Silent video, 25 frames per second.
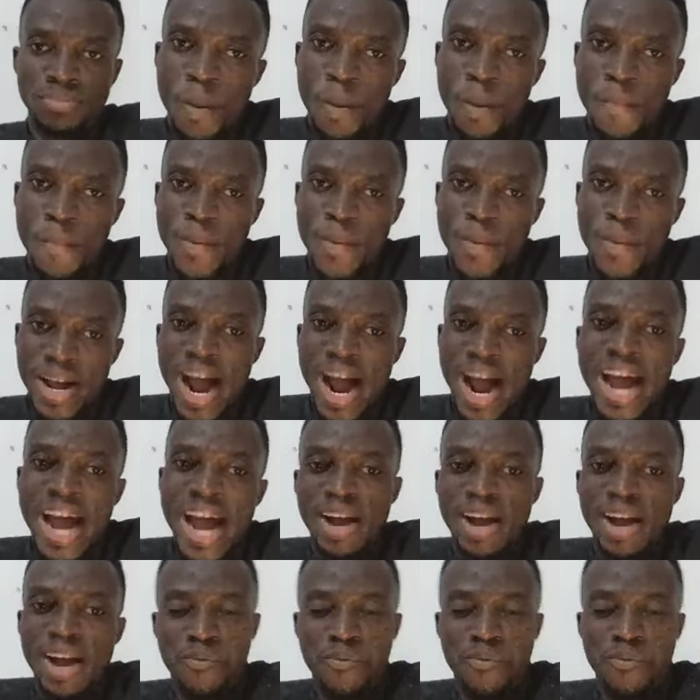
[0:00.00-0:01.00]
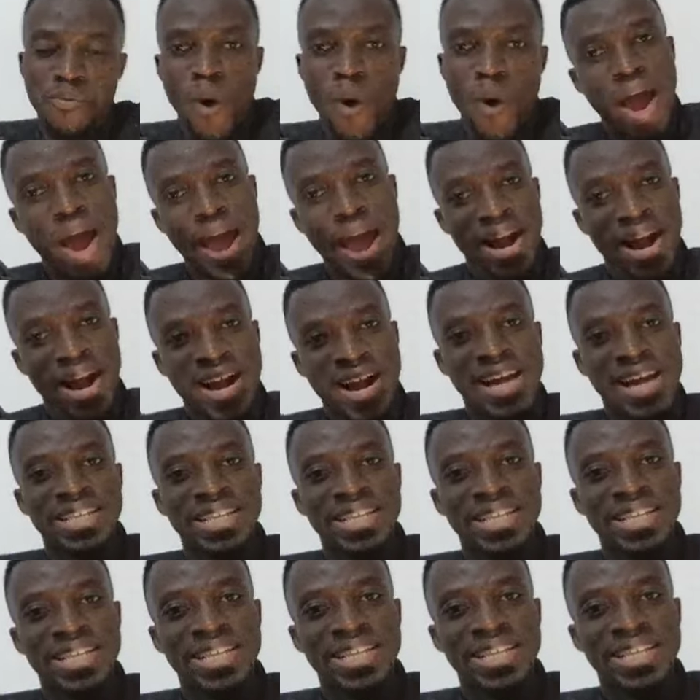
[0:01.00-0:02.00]
Ghana for Air
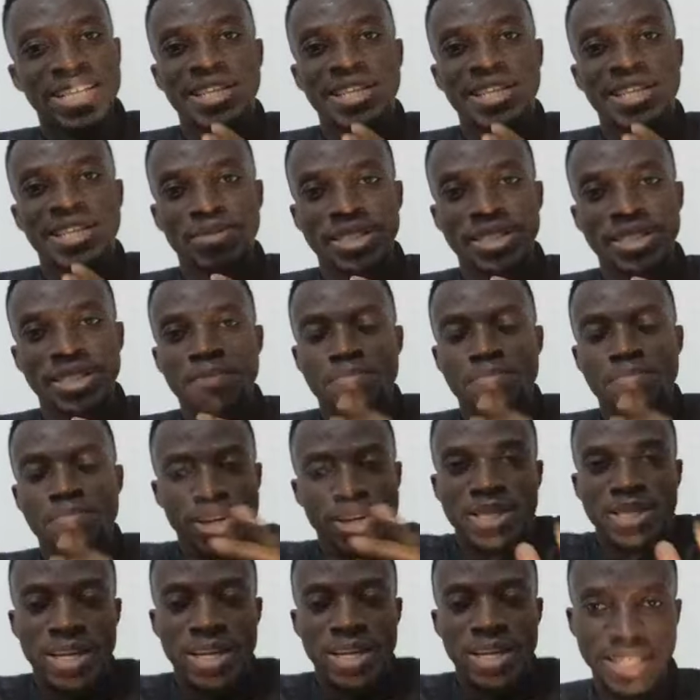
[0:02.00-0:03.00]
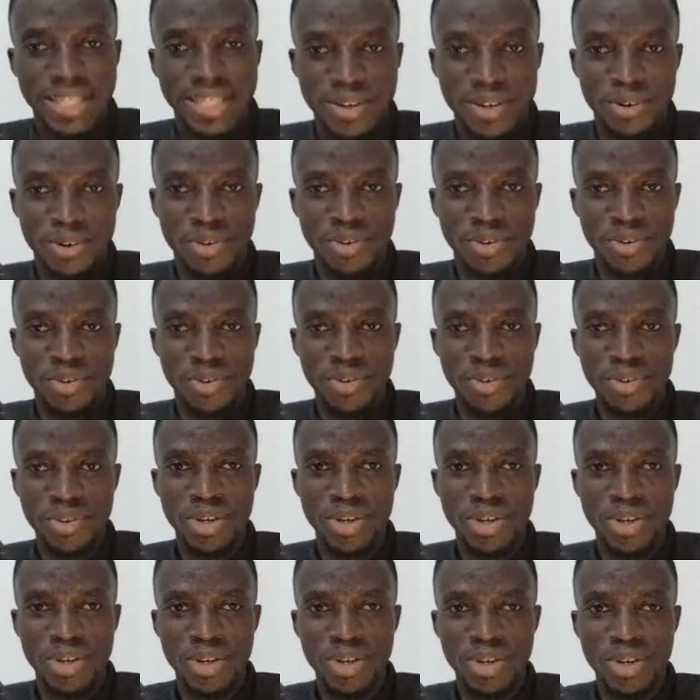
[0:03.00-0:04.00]
Kenyans, a central president, you know.
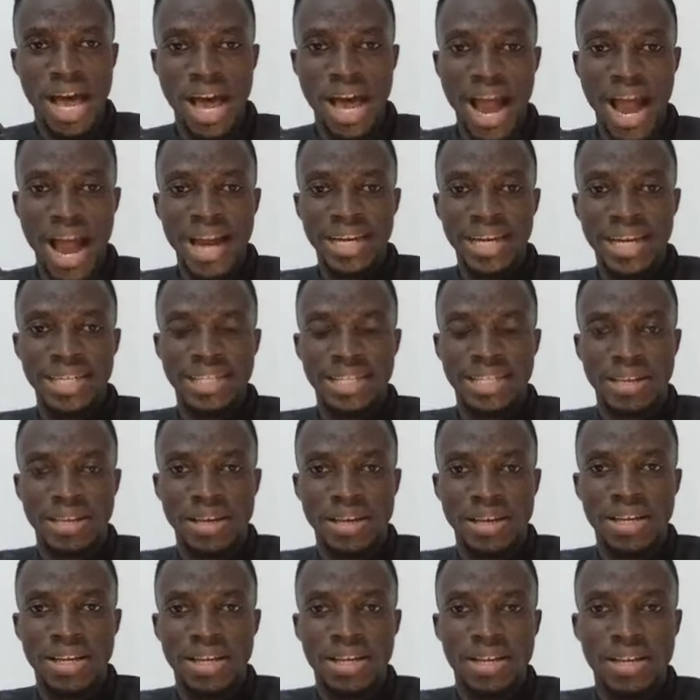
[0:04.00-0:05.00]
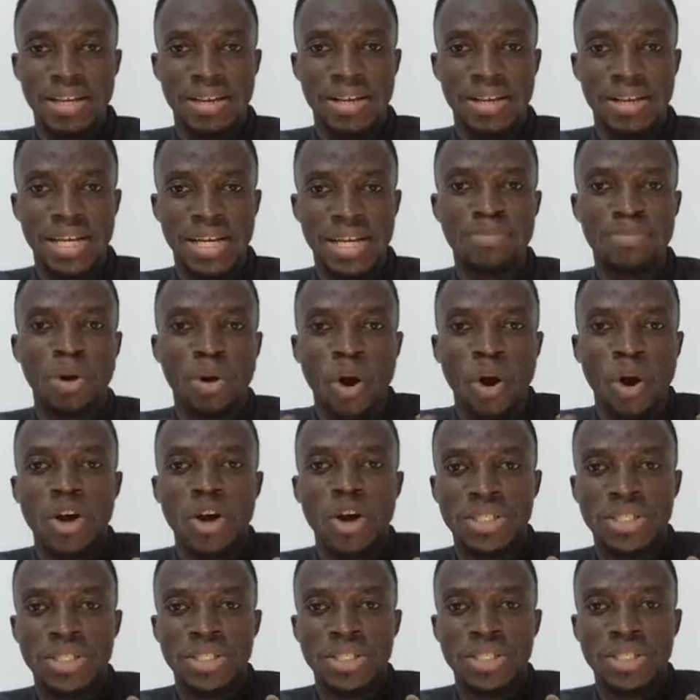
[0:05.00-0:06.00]
And because
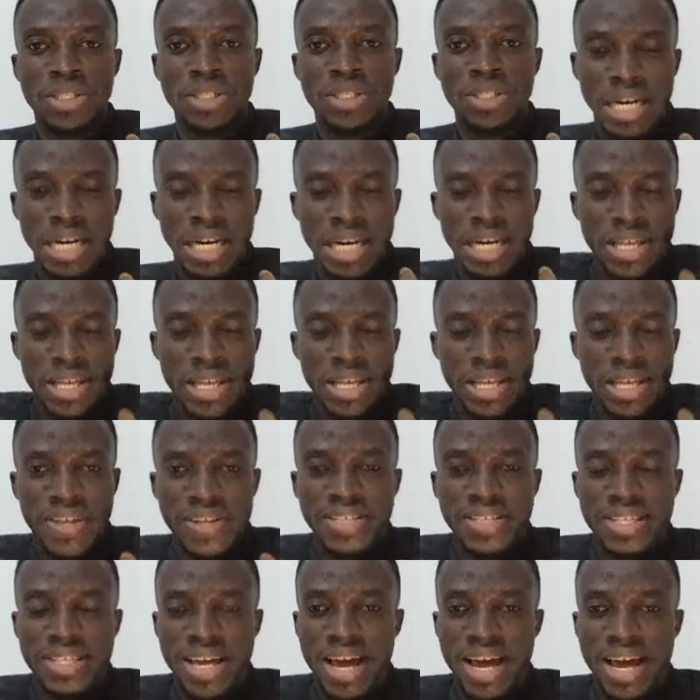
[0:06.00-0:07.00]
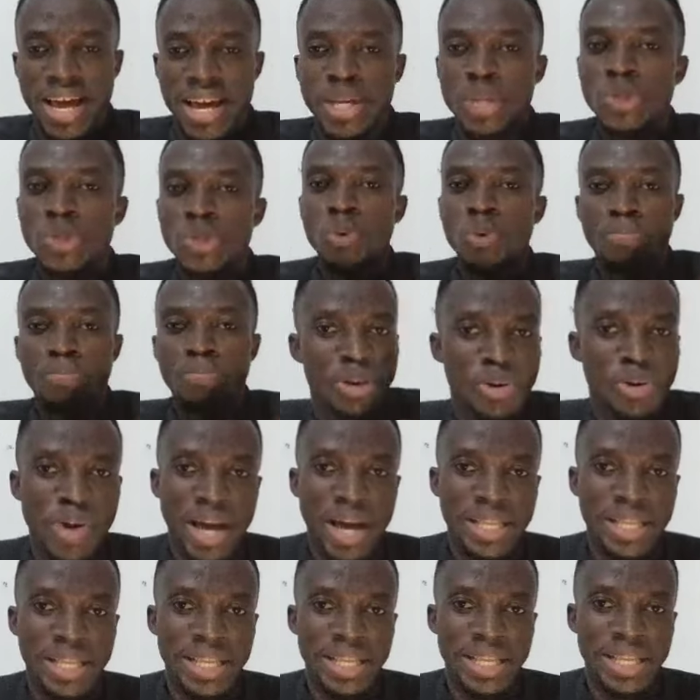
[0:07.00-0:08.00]
he thinks he's superior,
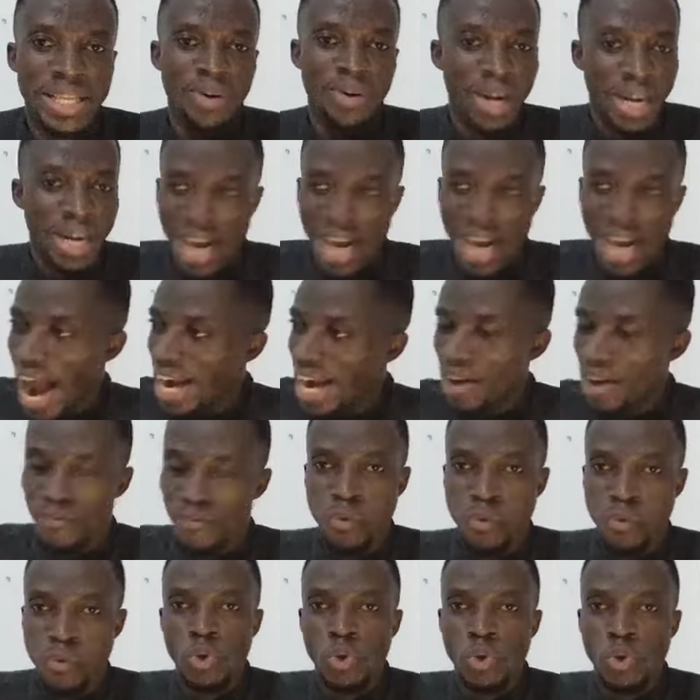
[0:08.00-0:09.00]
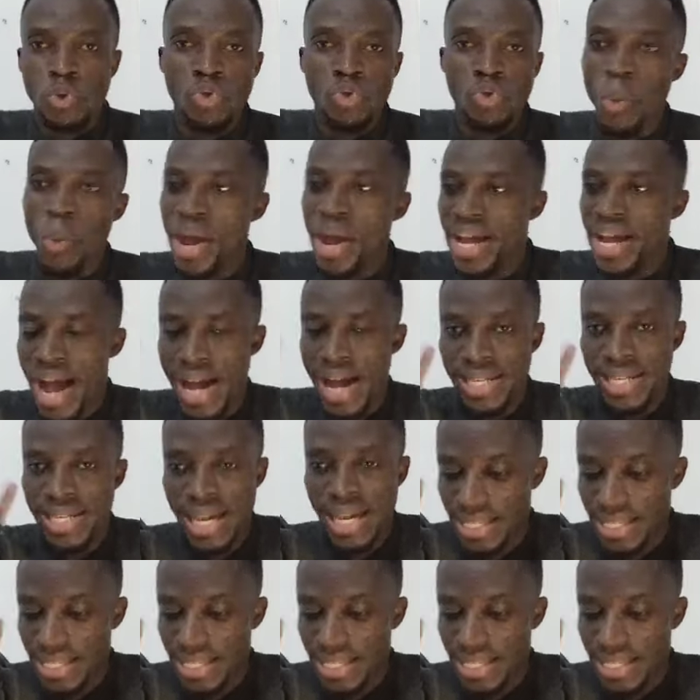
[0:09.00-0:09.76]
and you know, Ghana for the doorway Kenyans,